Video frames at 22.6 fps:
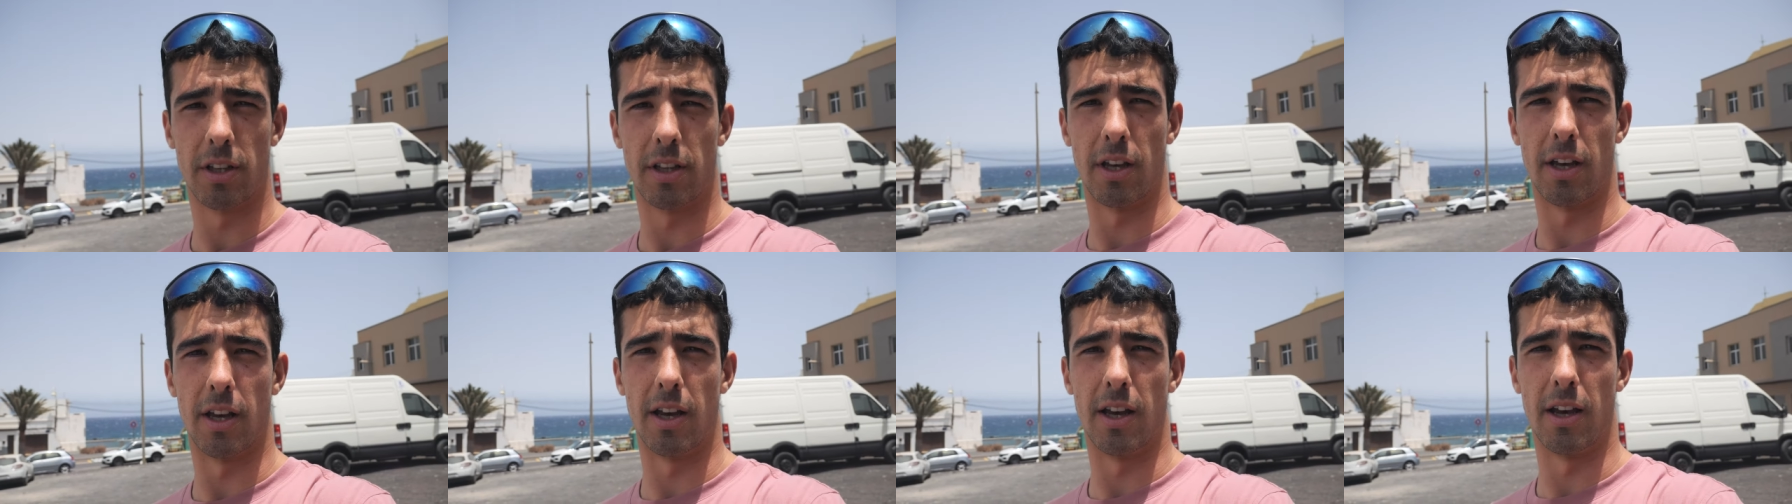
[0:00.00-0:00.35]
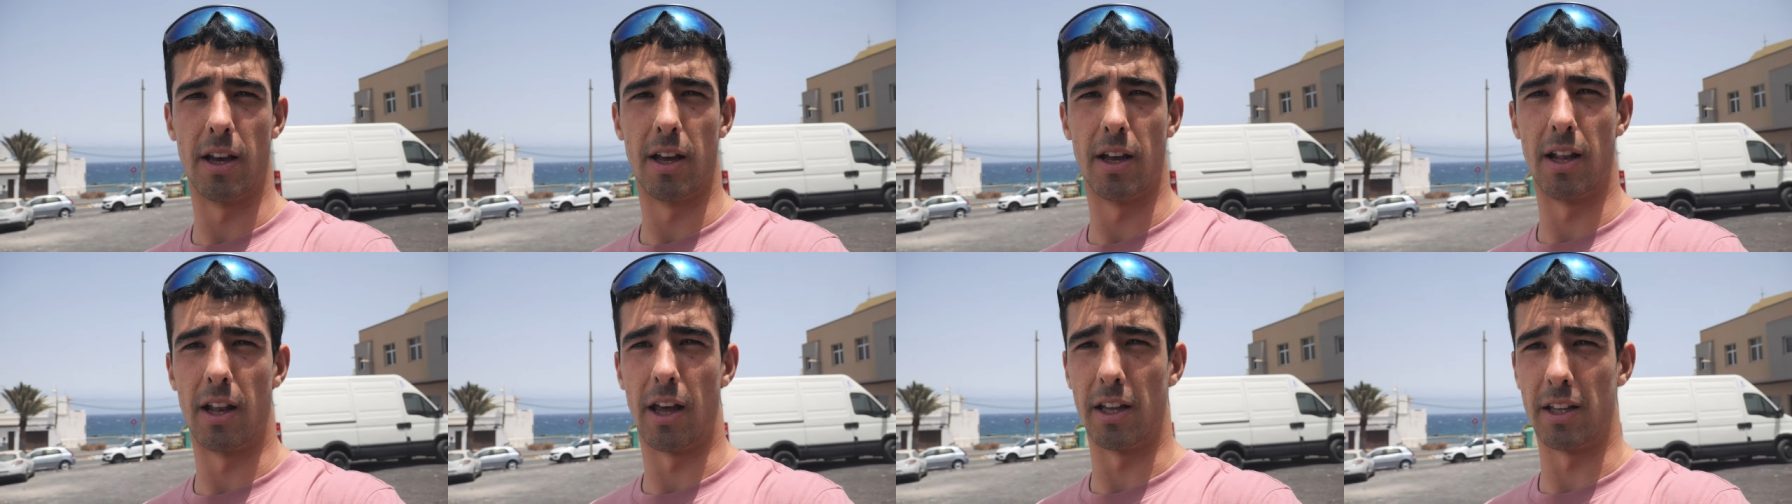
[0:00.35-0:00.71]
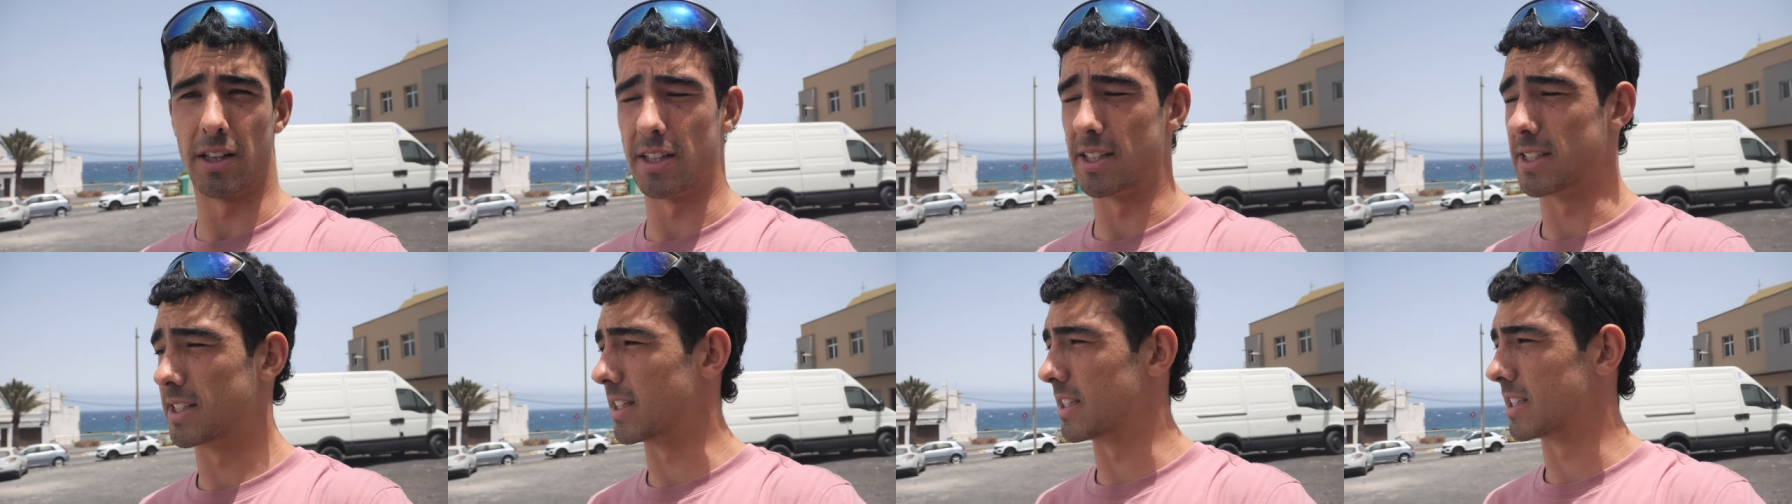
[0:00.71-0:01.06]
the like
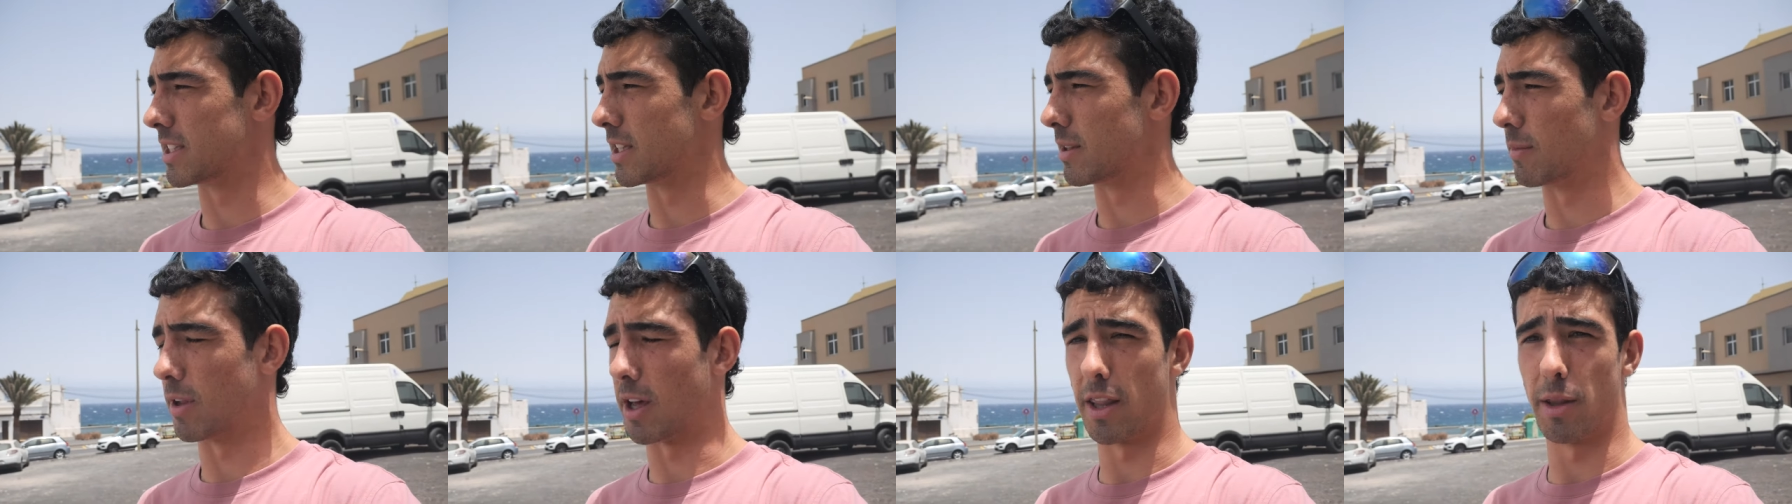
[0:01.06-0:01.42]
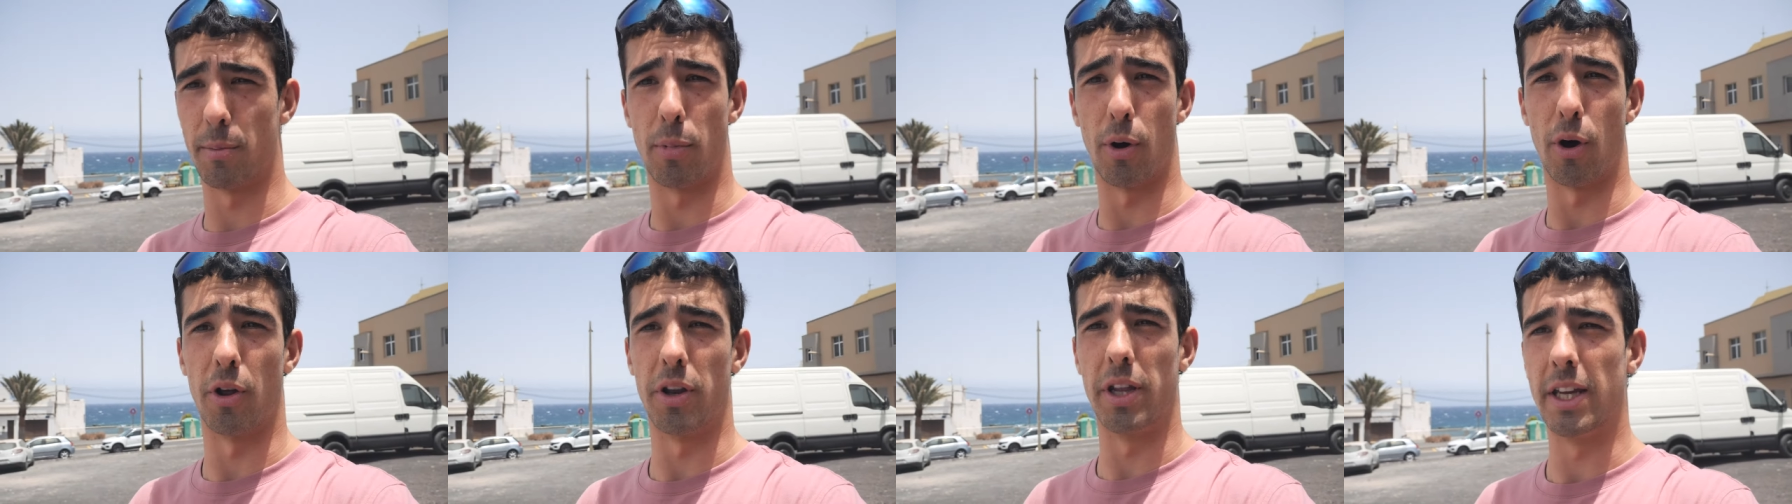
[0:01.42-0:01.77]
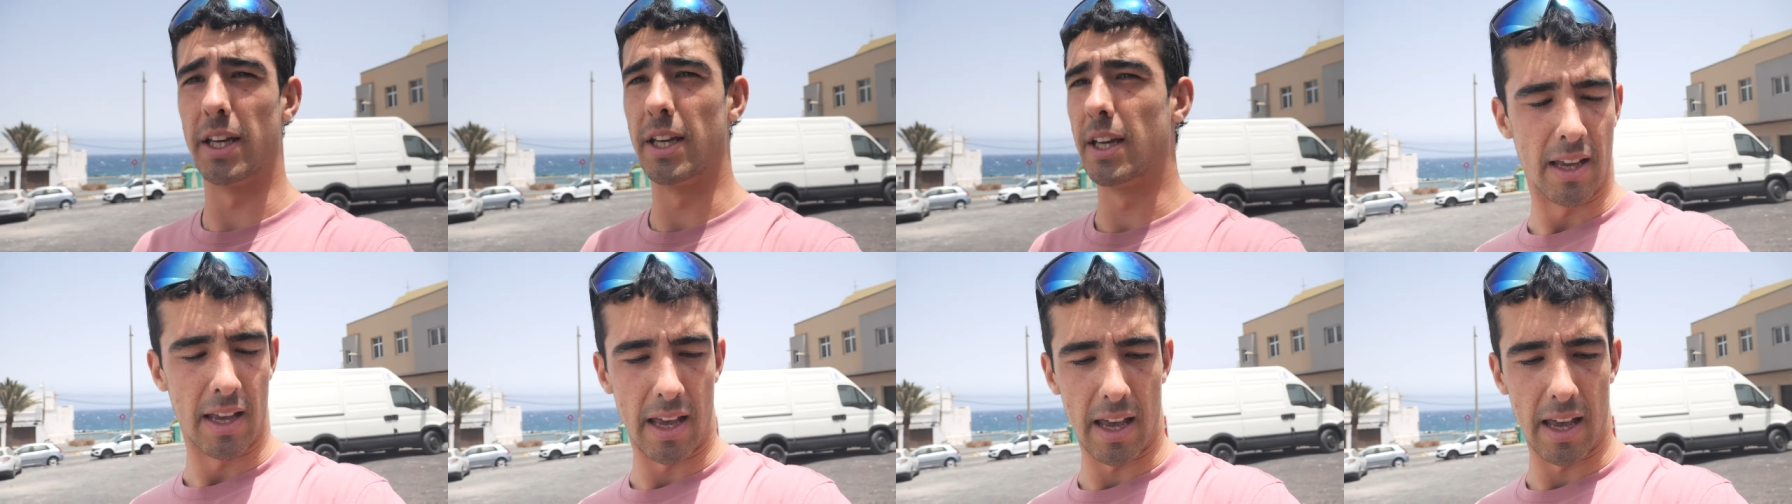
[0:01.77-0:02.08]
the system like the body